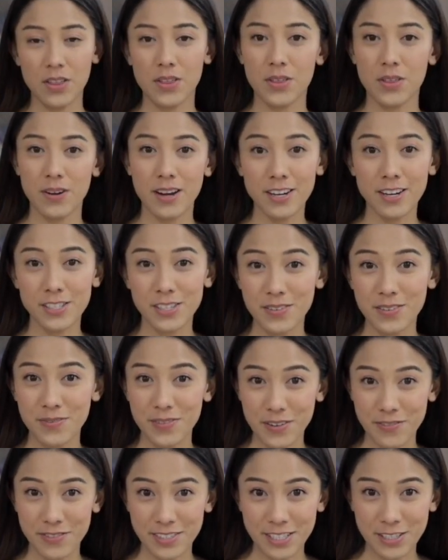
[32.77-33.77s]

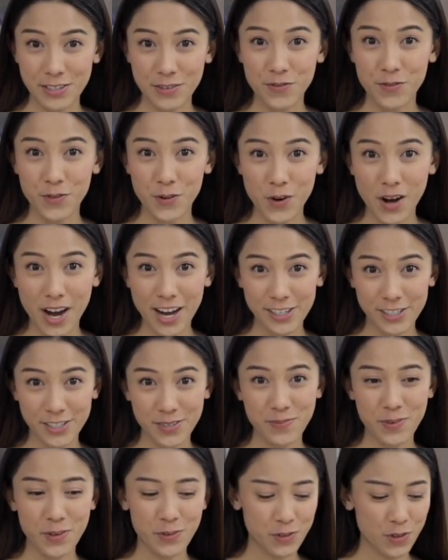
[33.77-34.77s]
350 to
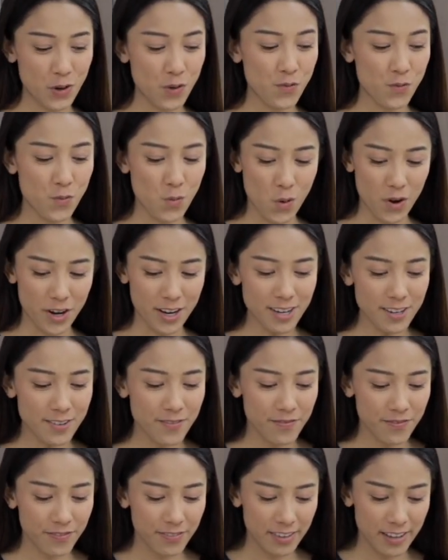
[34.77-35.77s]
400 mils of water.
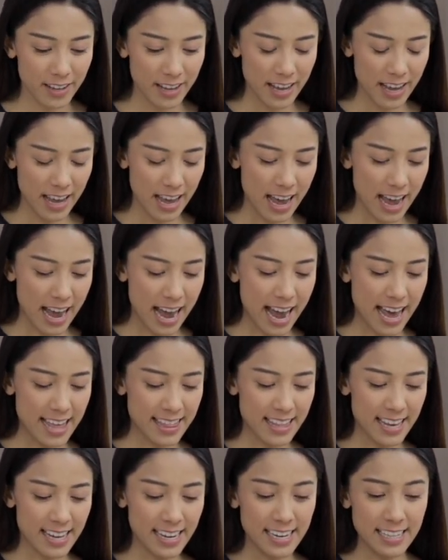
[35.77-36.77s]

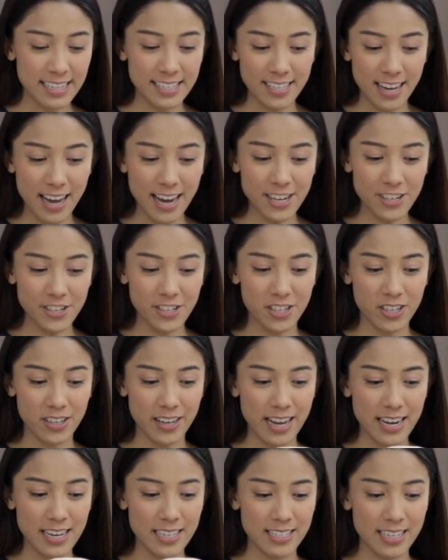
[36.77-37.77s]
And then inside your
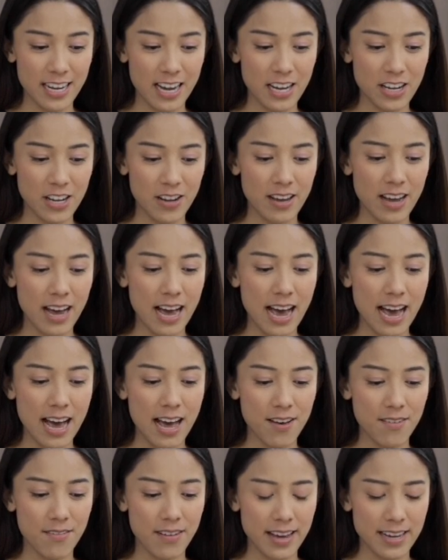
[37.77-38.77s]
canister you
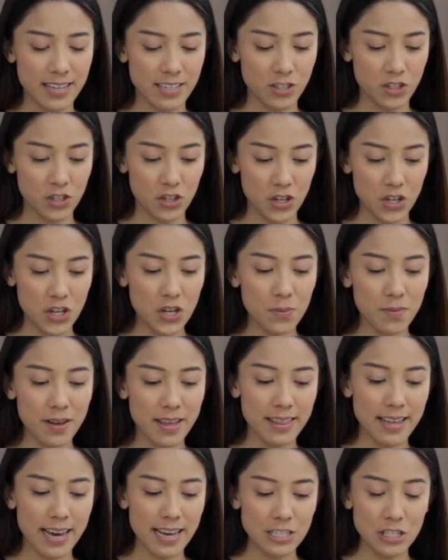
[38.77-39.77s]
have a scoop,
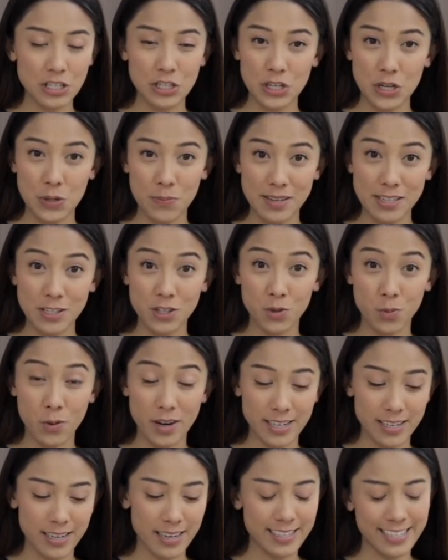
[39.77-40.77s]
and that scoop is
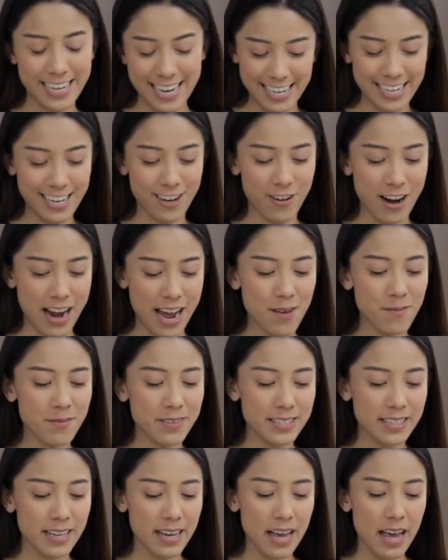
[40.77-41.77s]
10
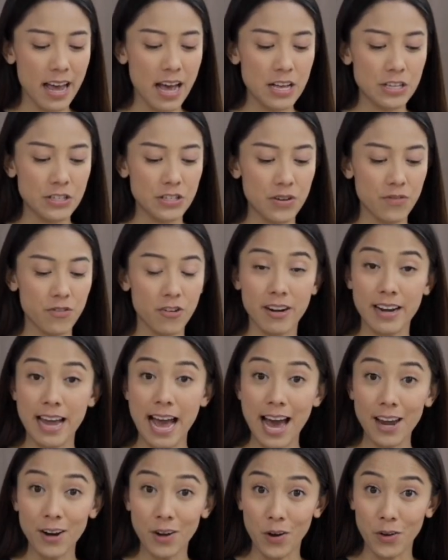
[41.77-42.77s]
grams. So for an
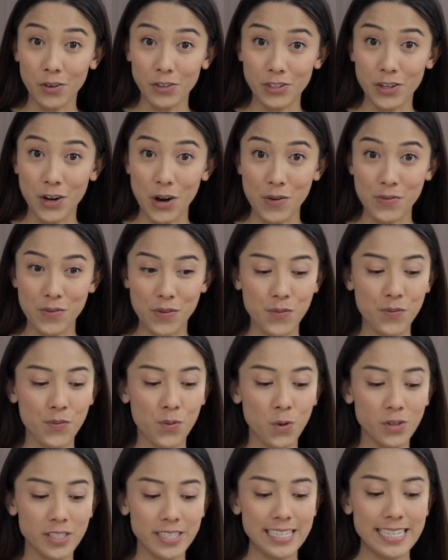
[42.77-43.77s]
adult over
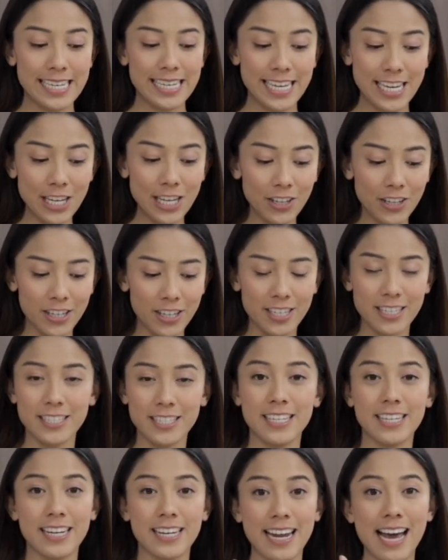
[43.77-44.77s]
40
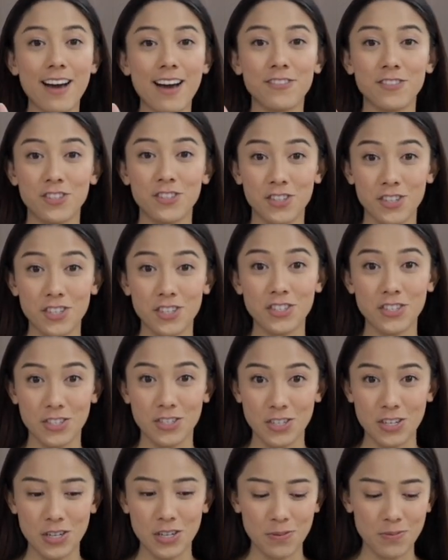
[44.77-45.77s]
kilos you need to have 2
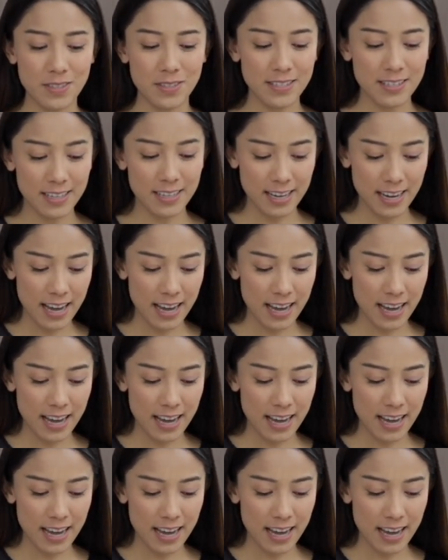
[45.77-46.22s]
scoops.